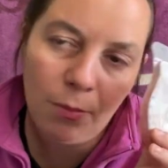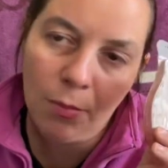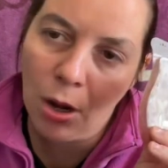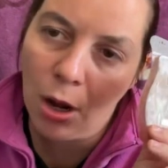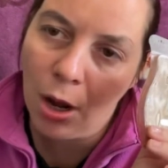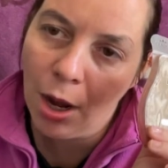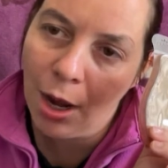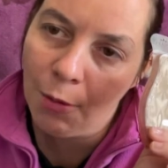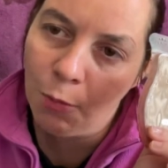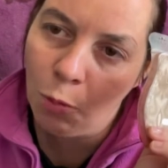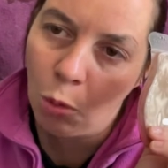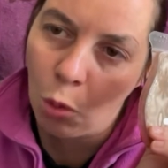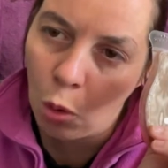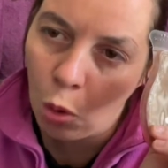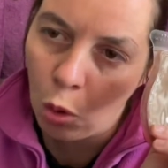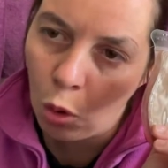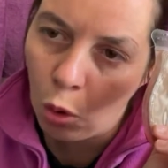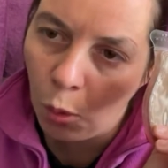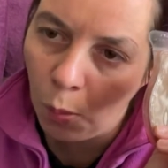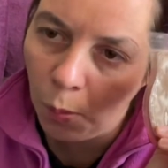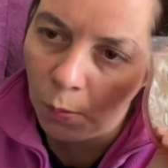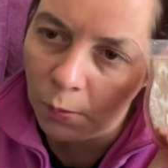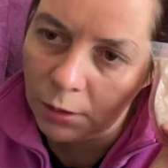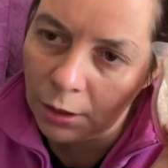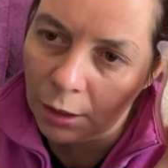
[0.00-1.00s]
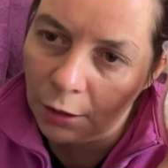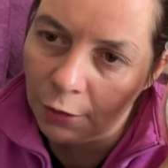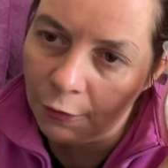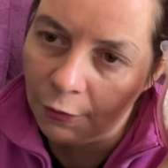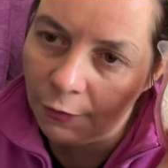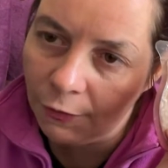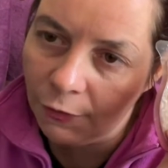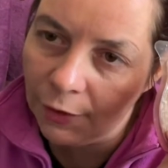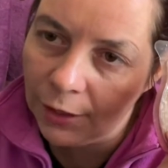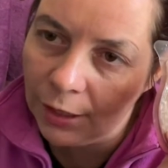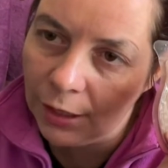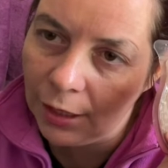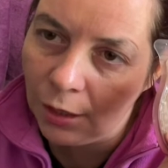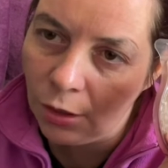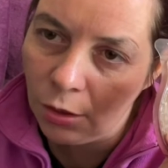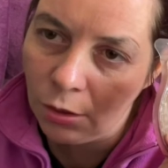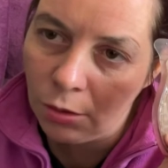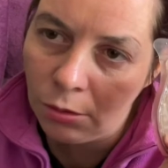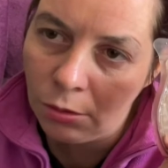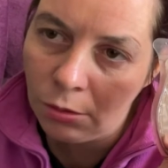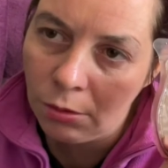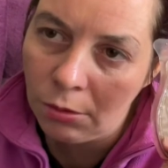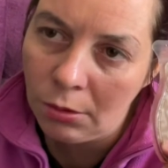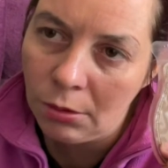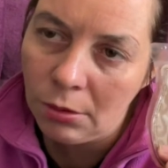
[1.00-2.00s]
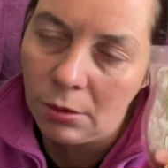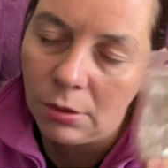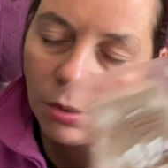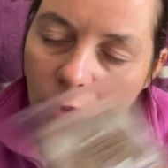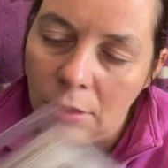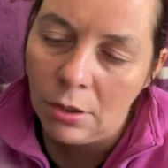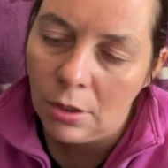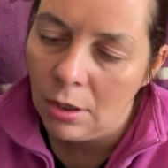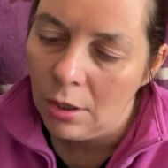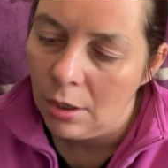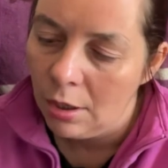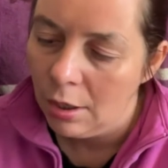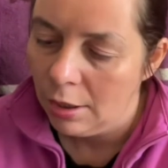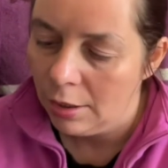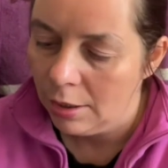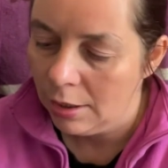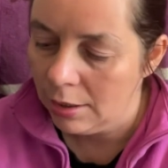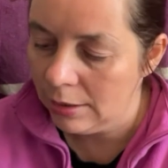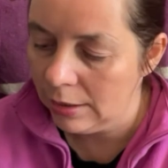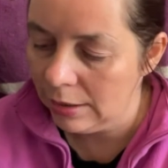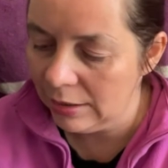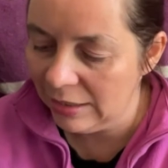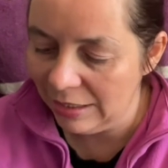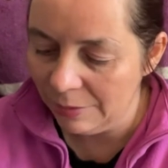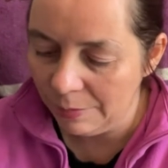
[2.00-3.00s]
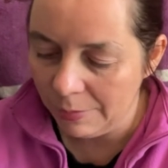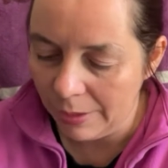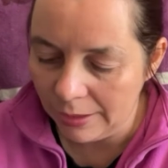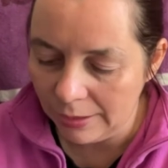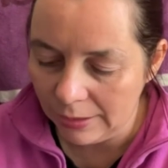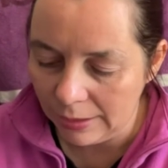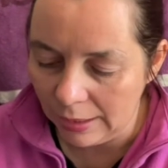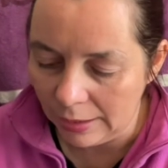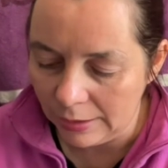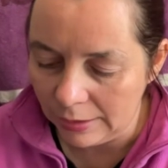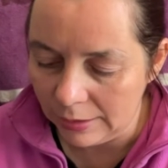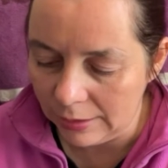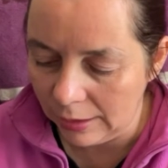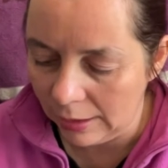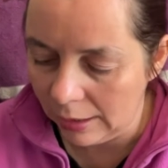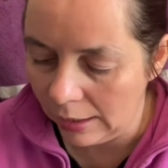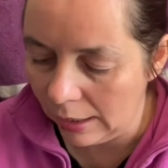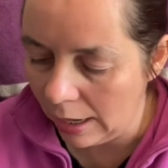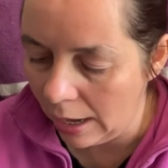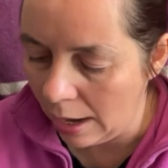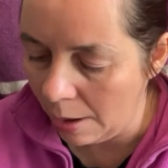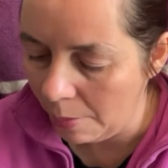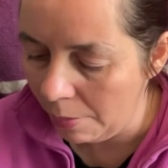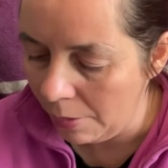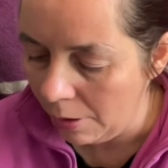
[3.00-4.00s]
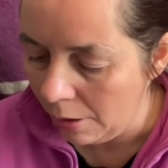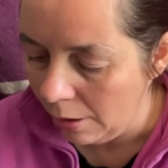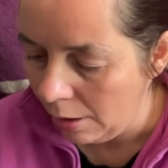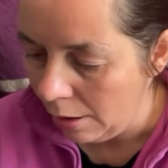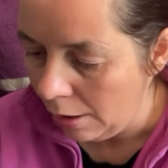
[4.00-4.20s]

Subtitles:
I warmed Vanilla Oud. This is in my Scentsy Club.